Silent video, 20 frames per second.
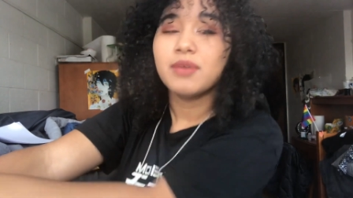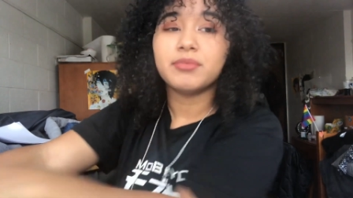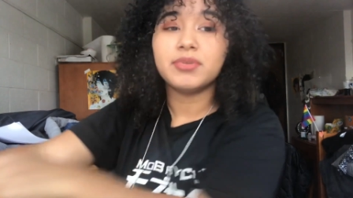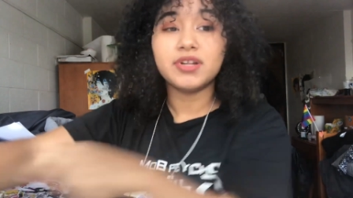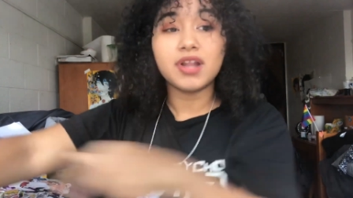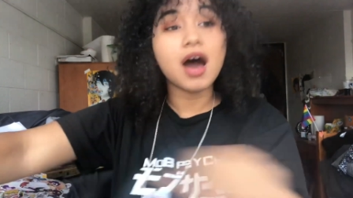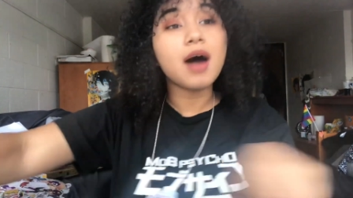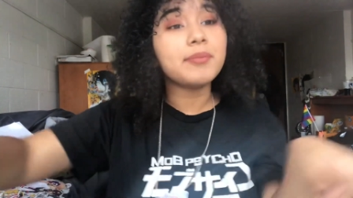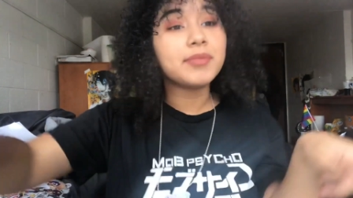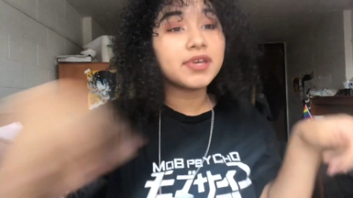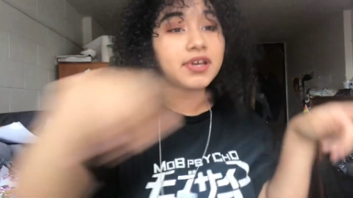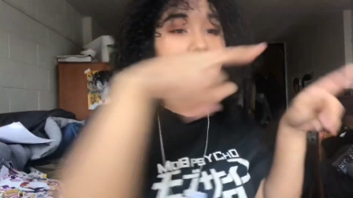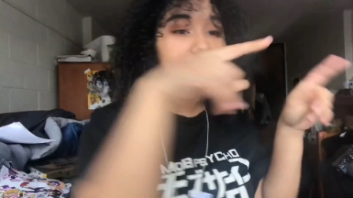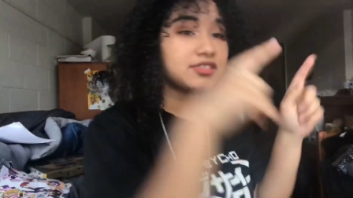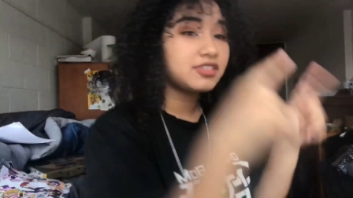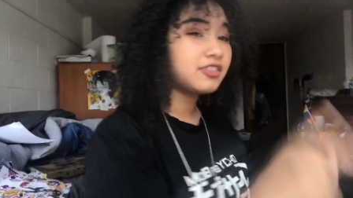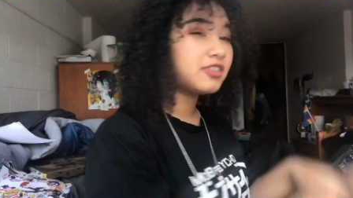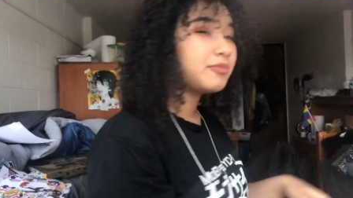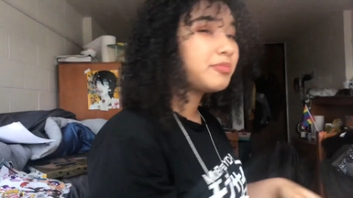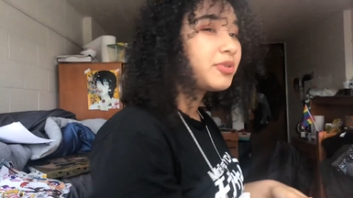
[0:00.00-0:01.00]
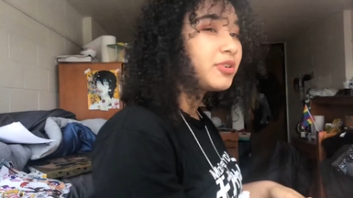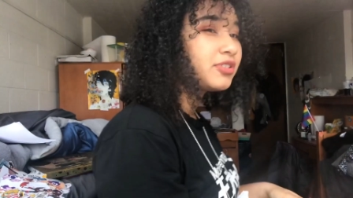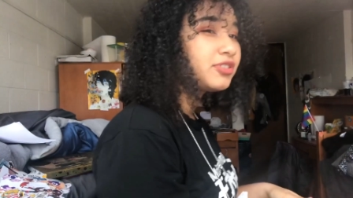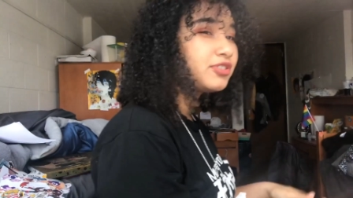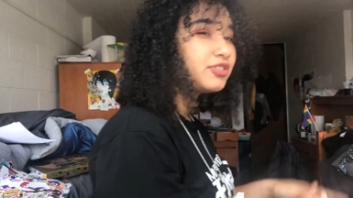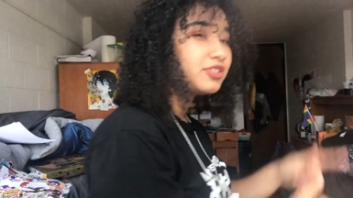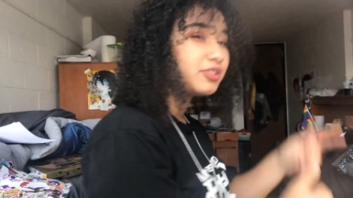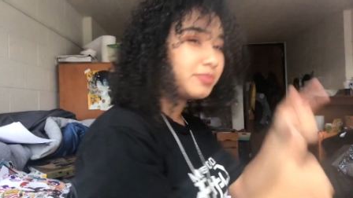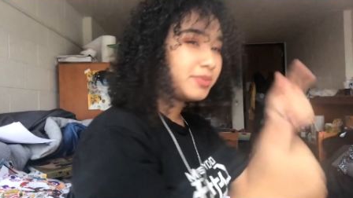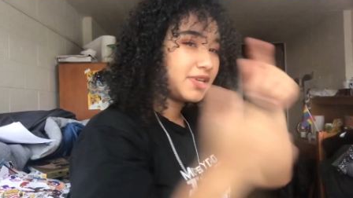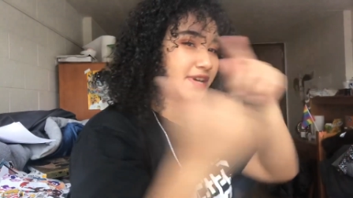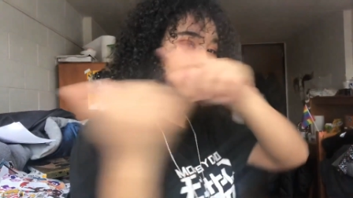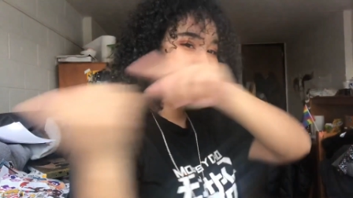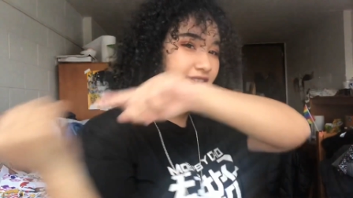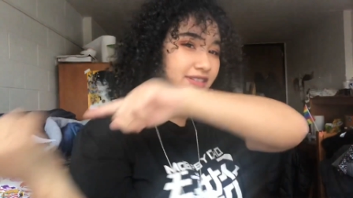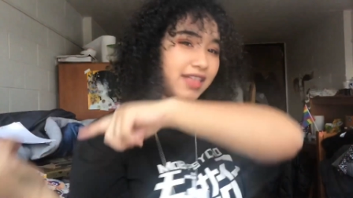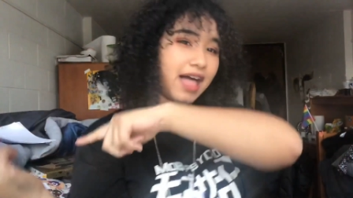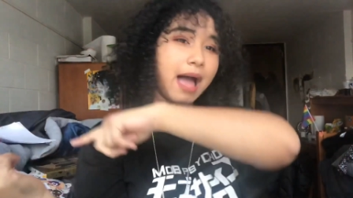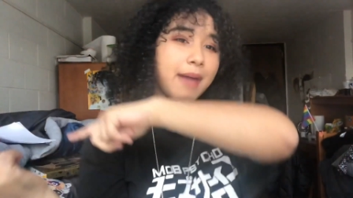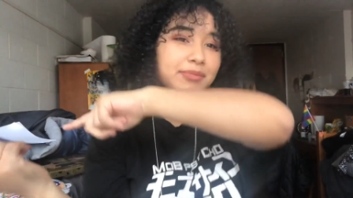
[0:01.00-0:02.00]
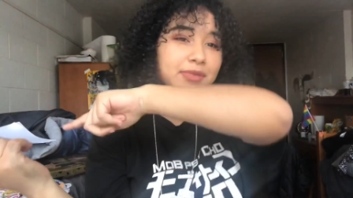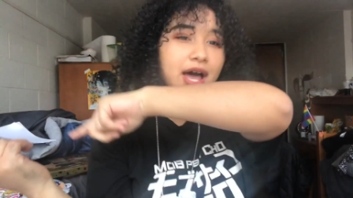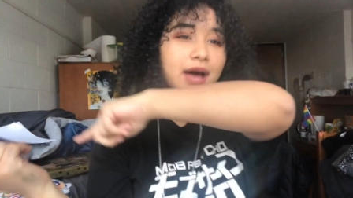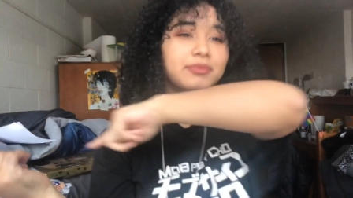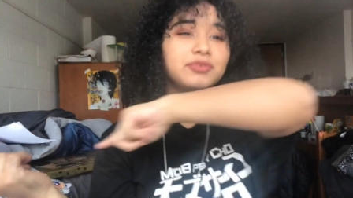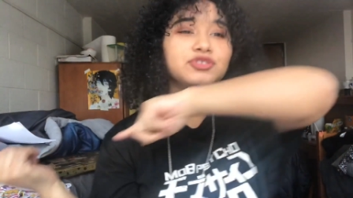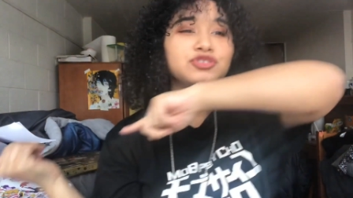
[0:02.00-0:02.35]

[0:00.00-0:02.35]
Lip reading: but not because of the printer, it's because of the laptop.